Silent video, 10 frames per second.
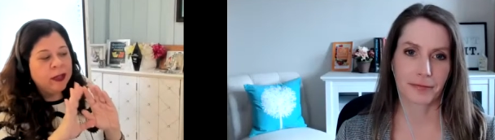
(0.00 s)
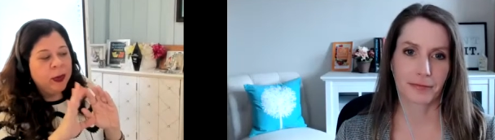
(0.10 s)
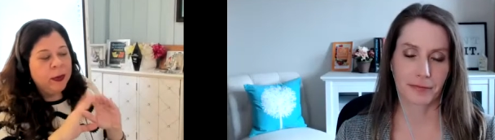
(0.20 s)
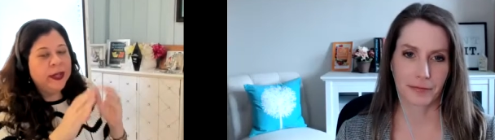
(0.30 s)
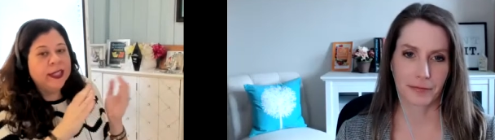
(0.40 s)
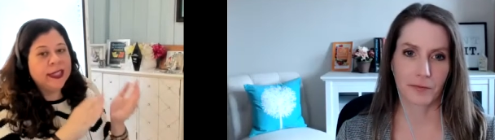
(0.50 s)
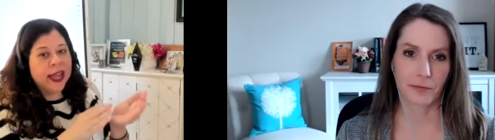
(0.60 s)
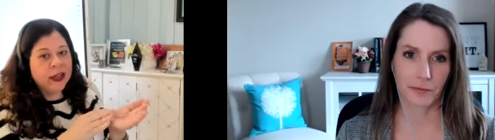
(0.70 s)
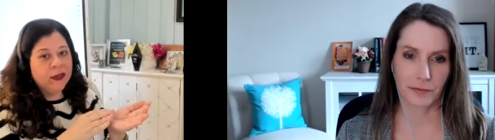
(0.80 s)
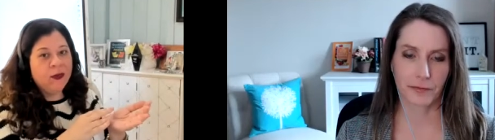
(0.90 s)
Speaker 1: do we want to
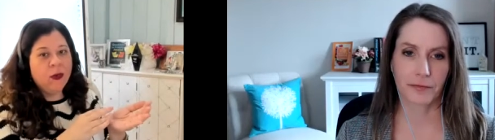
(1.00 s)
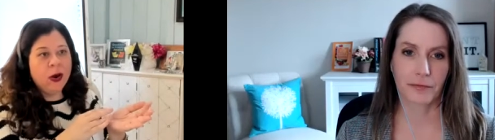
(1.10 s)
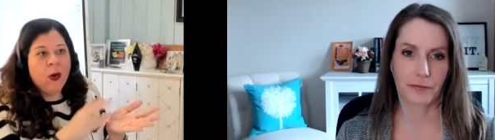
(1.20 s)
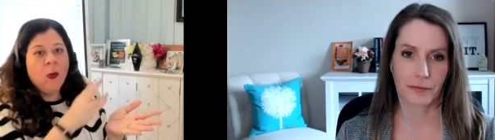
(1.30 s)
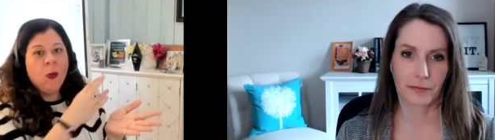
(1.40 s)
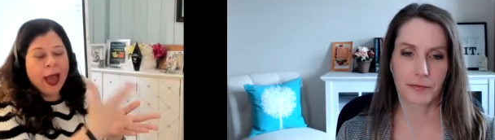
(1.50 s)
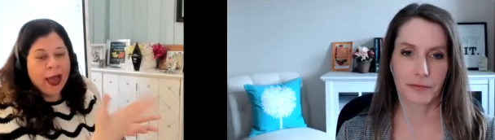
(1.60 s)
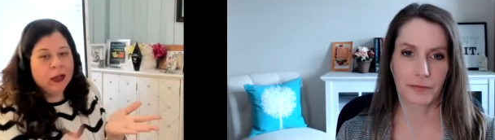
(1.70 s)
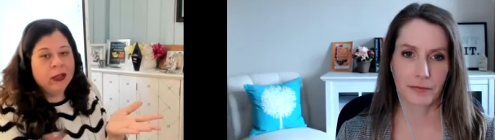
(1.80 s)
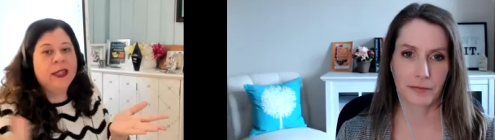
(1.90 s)
stand for
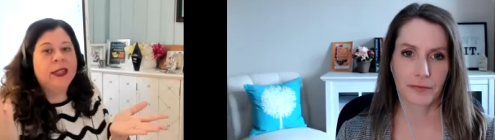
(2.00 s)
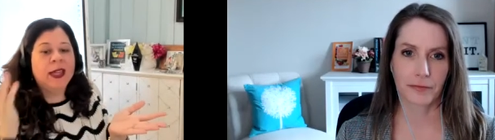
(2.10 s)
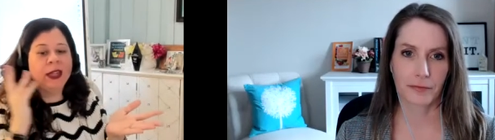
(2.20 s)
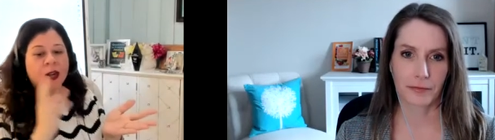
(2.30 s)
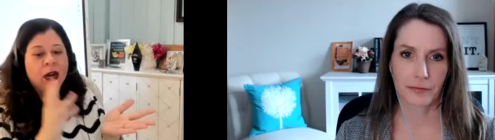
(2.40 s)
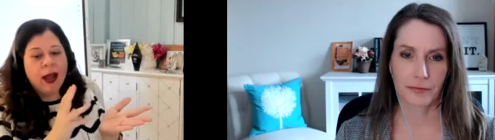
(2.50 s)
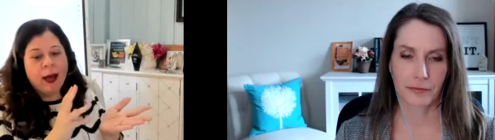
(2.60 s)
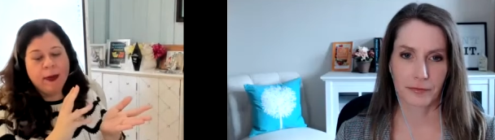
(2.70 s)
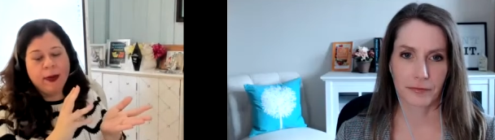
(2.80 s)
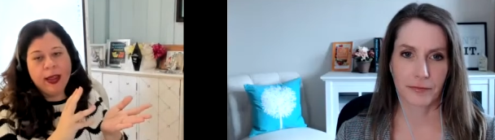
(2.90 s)
while these things are
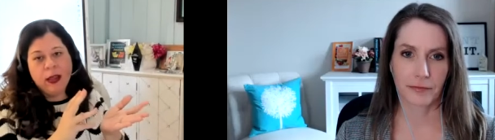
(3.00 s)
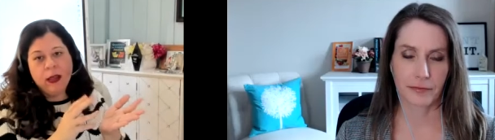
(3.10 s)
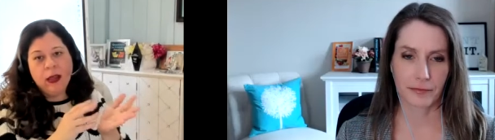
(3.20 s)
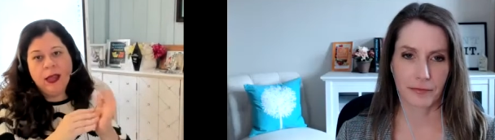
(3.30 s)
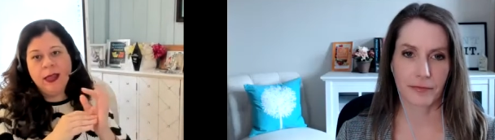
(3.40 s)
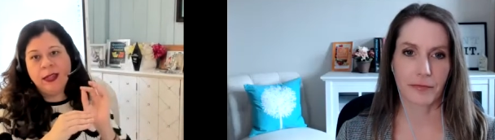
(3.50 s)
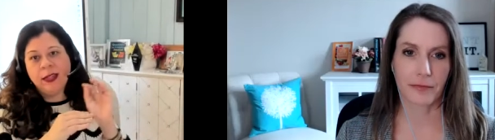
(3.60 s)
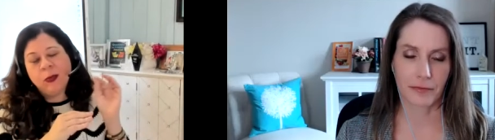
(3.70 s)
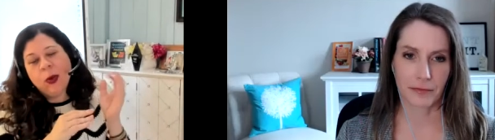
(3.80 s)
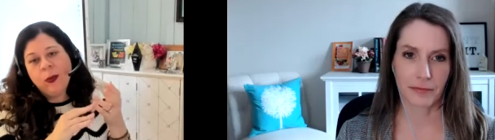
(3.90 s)
happening? And this
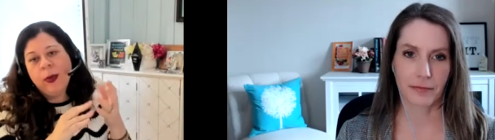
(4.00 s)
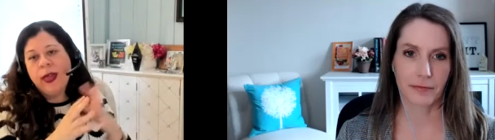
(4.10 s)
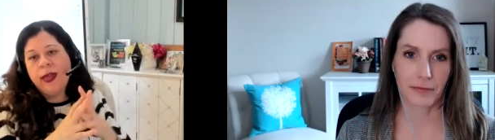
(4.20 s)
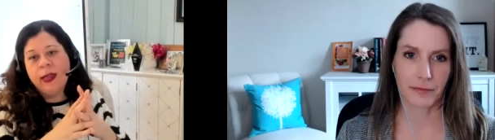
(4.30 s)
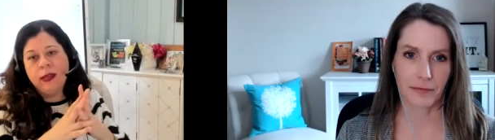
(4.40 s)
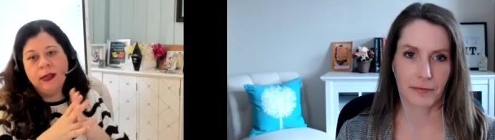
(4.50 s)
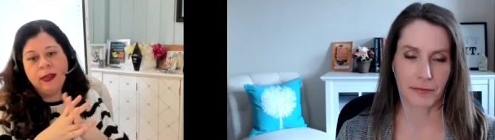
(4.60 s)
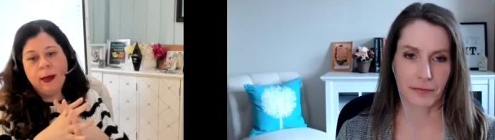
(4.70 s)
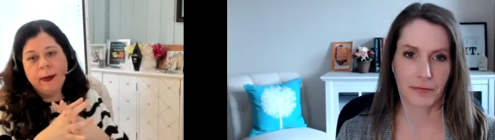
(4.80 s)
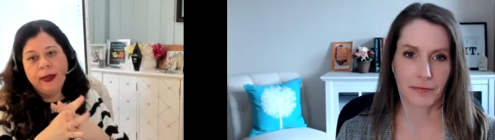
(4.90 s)
is one way in to
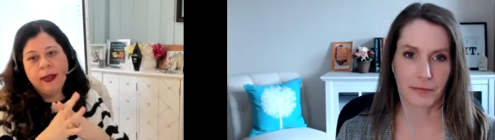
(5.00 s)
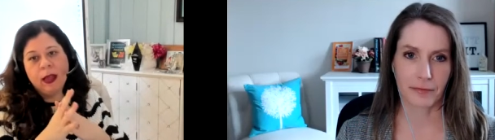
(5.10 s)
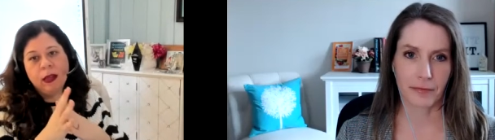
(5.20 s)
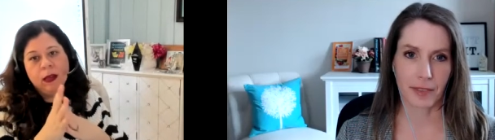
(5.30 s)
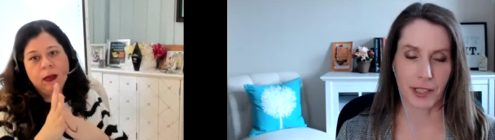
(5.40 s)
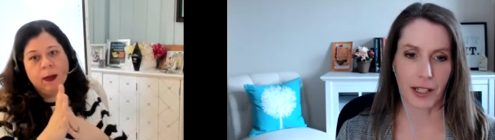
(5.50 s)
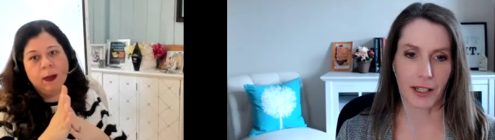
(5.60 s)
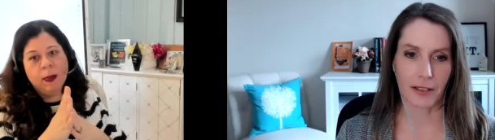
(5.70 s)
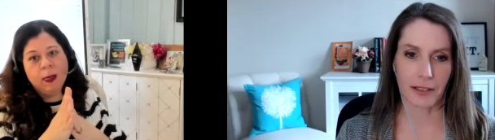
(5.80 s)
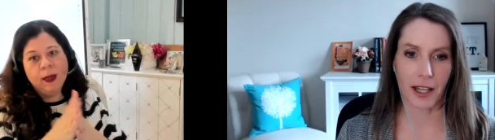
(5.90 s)
think about that. Yeah.
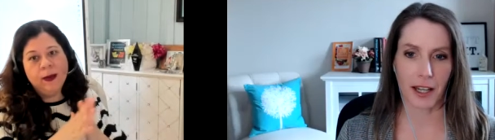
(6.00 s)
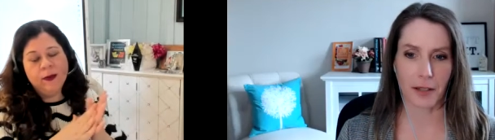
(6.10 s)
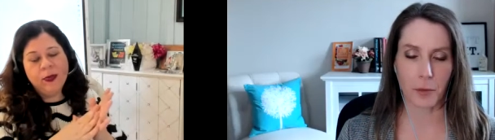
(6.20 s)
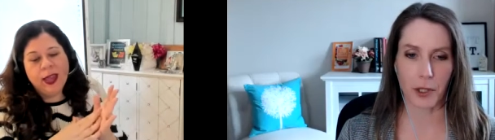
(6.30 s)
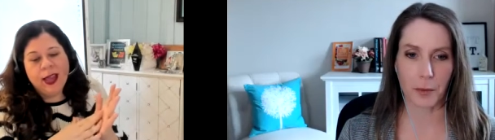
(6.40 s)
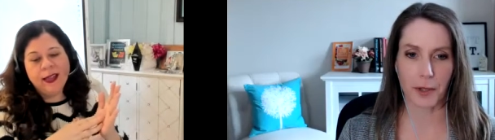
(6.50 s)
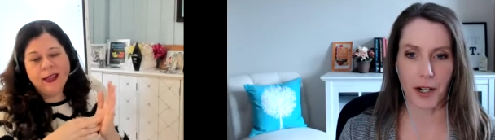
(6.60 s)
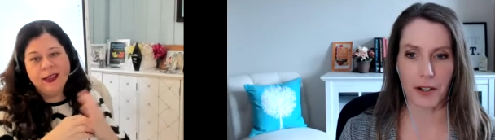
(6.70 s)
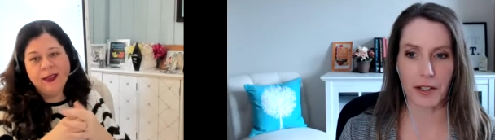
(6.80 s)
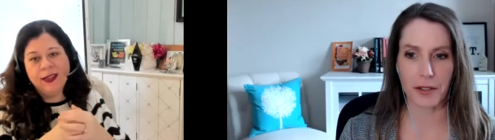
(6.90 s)
Speaker 2: Yeah. And what your
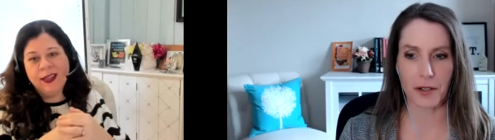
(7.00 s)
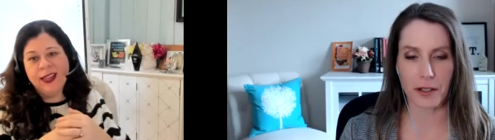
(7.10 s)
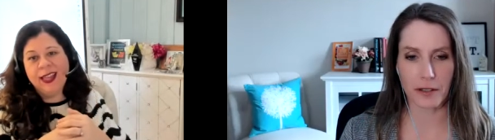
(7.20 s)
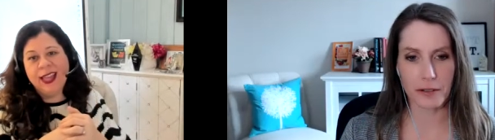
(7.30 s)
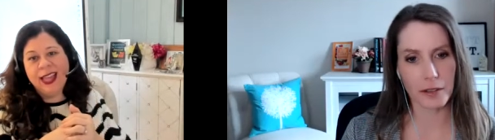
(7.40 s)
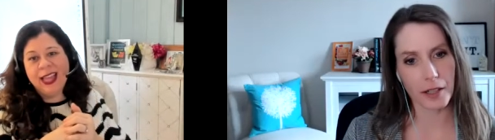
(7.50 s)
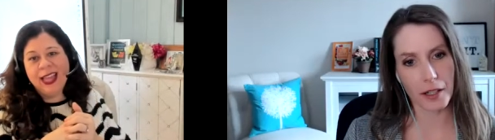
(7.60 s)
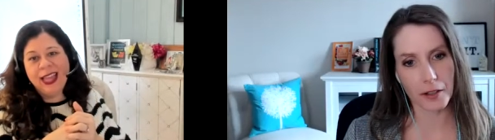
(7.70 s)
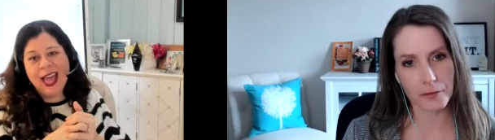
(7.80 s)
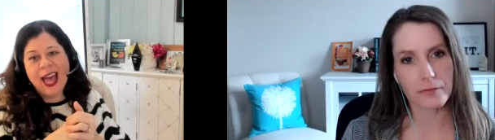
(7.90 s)
priorities are and
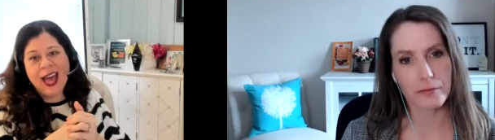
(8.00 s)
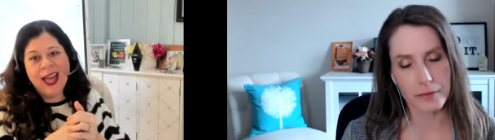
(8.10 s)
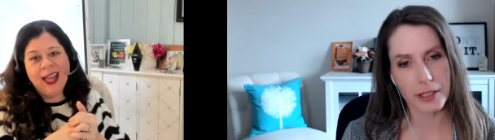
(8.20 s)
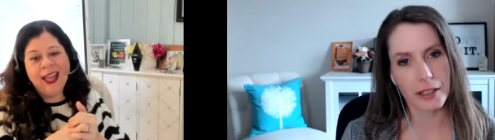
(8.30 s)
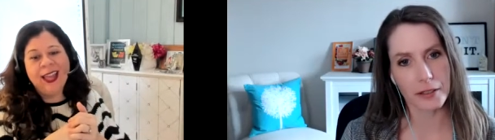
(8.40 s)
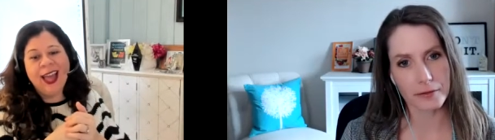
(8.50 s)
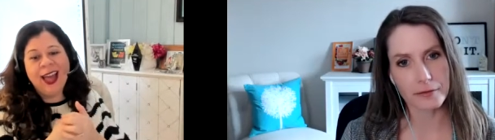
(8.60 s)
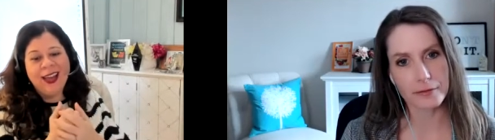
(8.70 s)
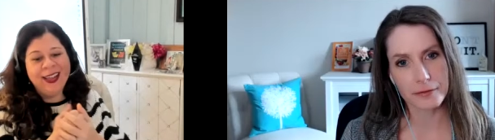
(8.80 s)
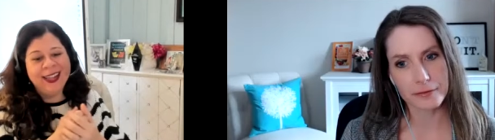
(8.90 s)
how. Yeah. Yeah.
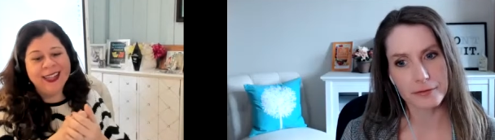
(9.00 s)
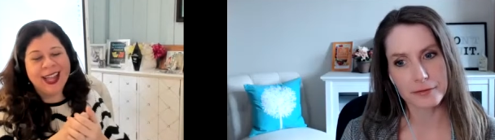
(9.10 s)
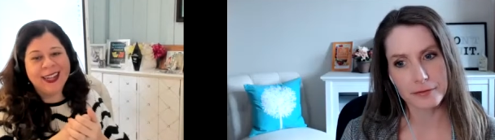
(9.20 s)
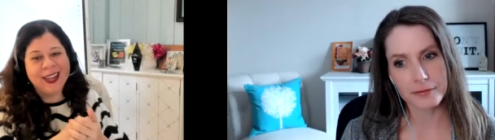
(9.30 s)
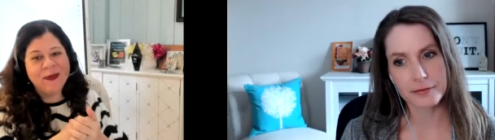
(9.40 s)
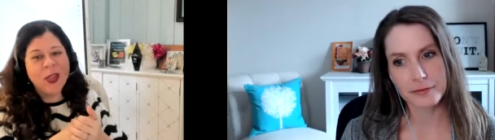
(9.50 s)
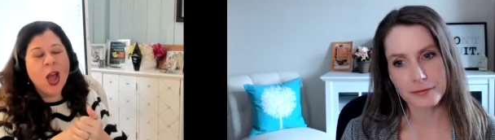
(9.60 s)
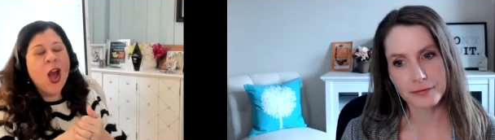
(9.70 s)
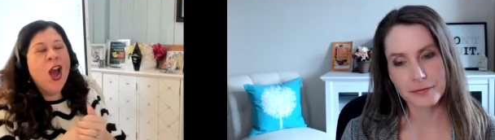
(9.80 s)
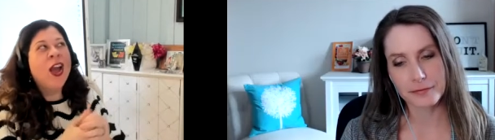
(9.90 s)
yeah
Speaker 1: exactly.
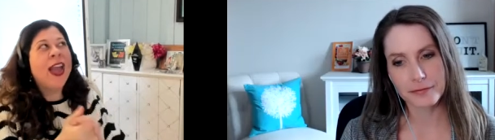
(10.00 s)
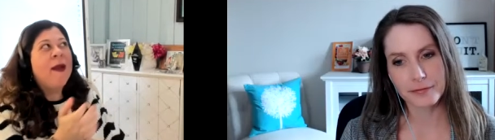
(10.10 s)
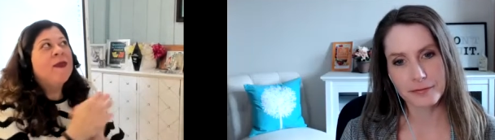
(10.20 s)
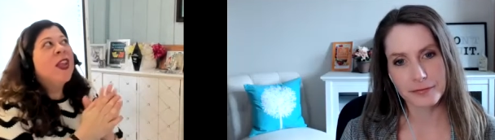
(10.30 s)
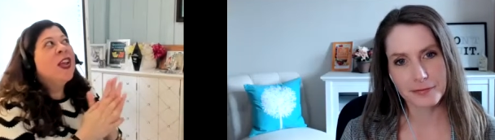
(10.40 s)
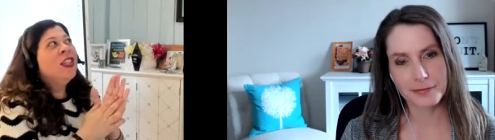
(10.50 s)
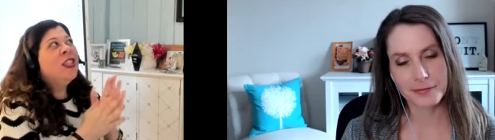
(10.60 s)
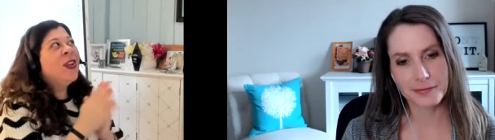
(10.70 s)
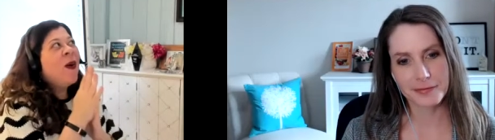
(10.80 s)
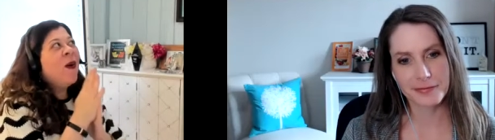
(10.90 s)
Okay.
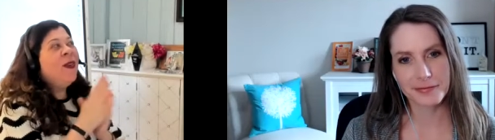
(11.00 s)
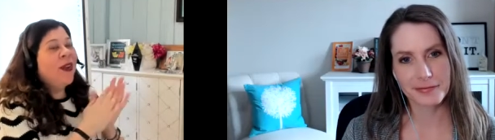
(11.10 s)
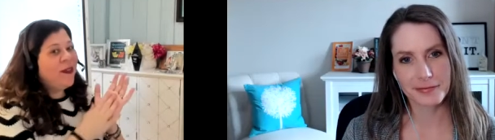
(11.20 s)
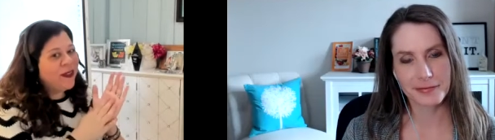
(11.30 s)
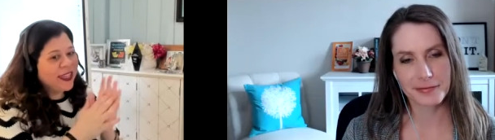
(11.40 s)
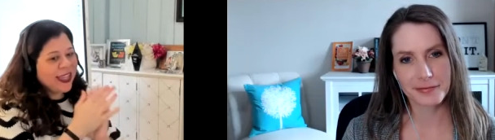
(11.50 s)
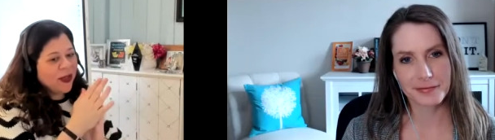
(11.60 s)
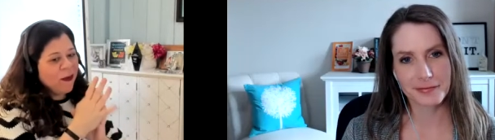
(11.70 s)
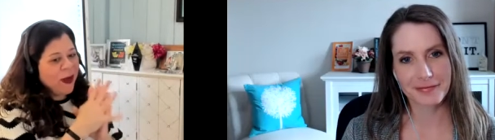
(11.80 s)
So, you ready for the second